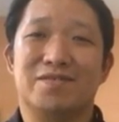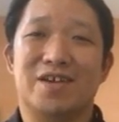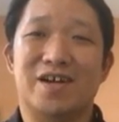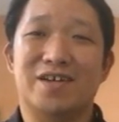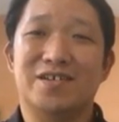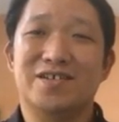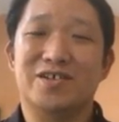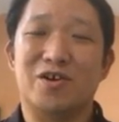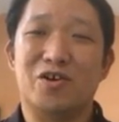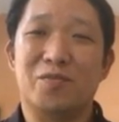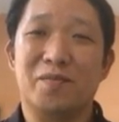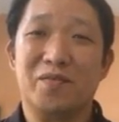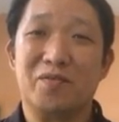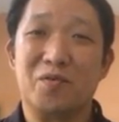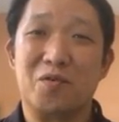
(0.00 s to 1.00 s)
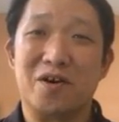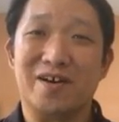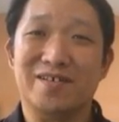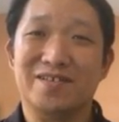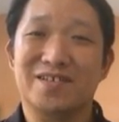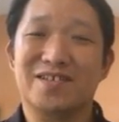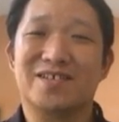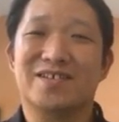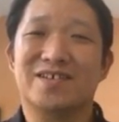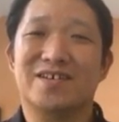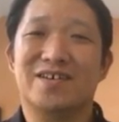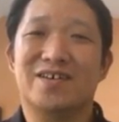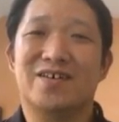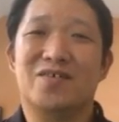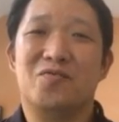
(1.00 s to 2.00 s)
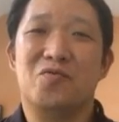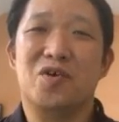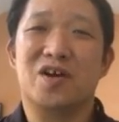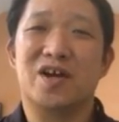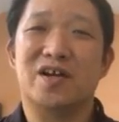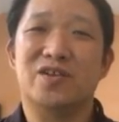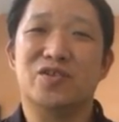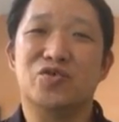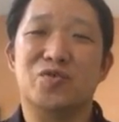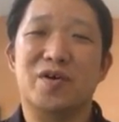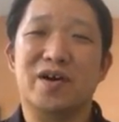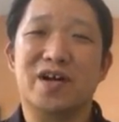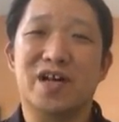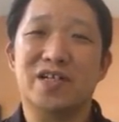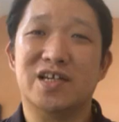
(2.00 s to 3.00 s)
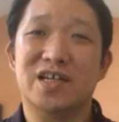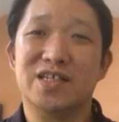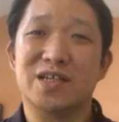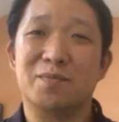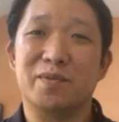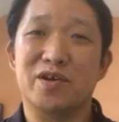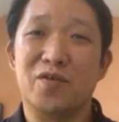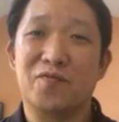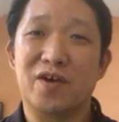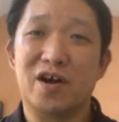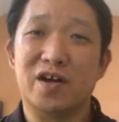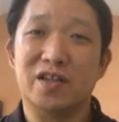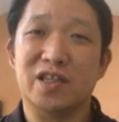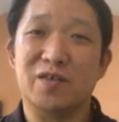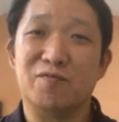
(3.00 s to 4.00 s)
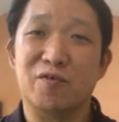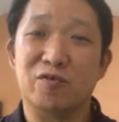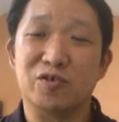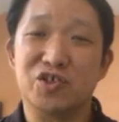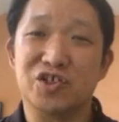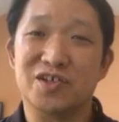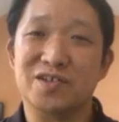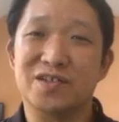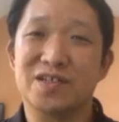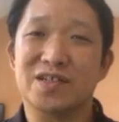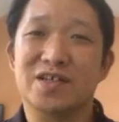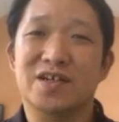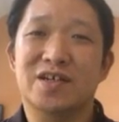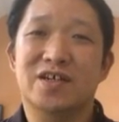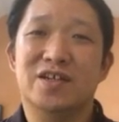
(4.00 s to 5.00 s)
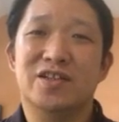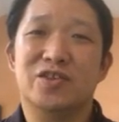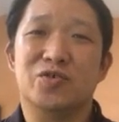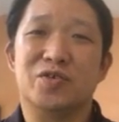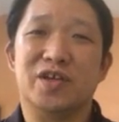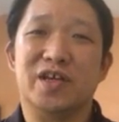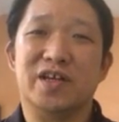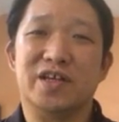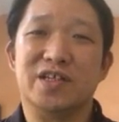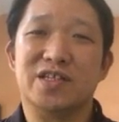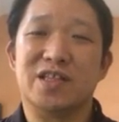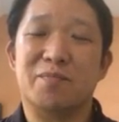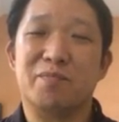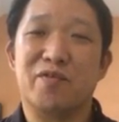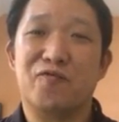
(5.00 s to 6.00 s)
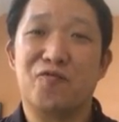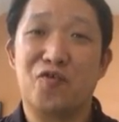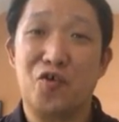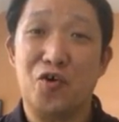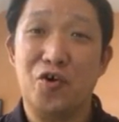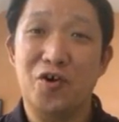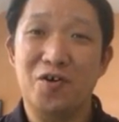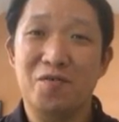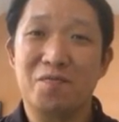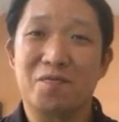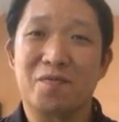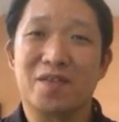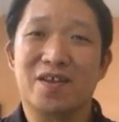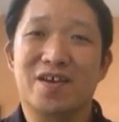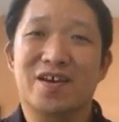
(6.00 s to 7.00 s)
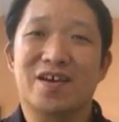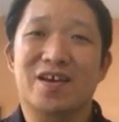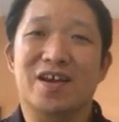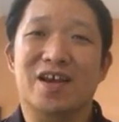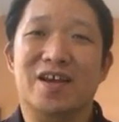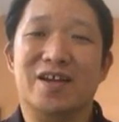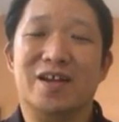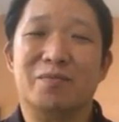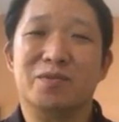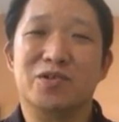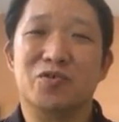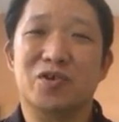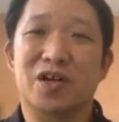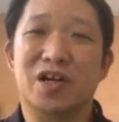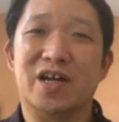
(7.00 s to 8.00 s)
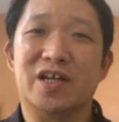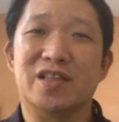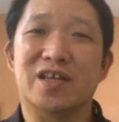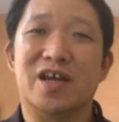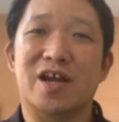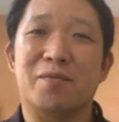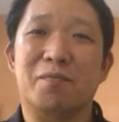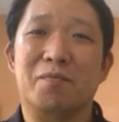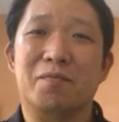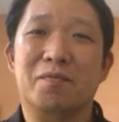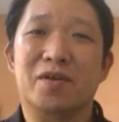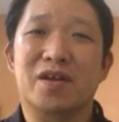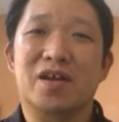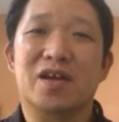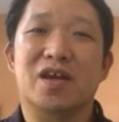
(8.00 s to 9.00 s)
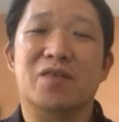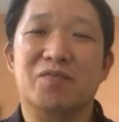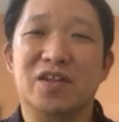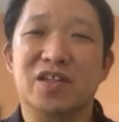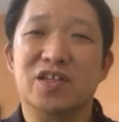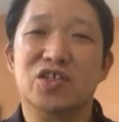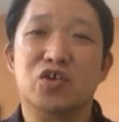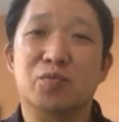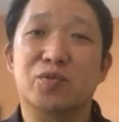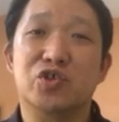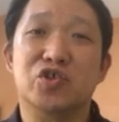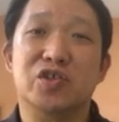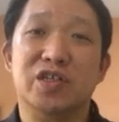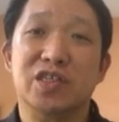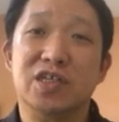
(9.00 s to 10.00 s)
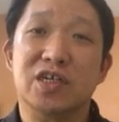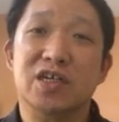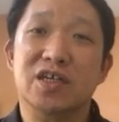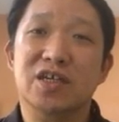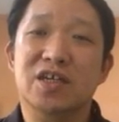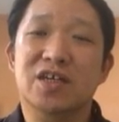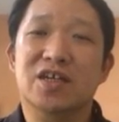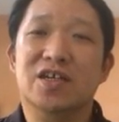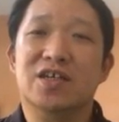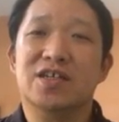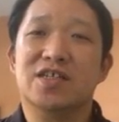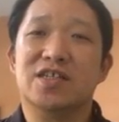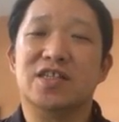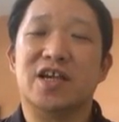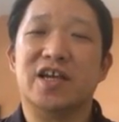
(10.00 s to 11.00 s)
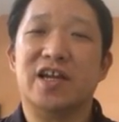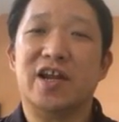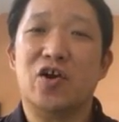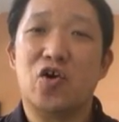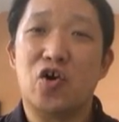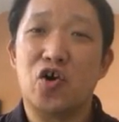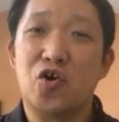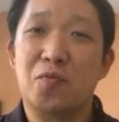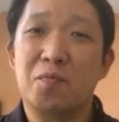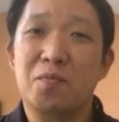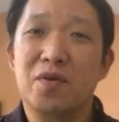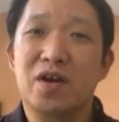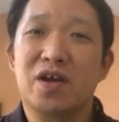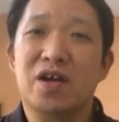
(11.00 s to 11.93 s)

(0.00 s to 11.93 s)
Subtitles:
Hi, Shalom everyone. Welcome to our Kajang Assembly of God devotions. Today is number 4, and I'm so glad that I'm having this opportunity, staying at home,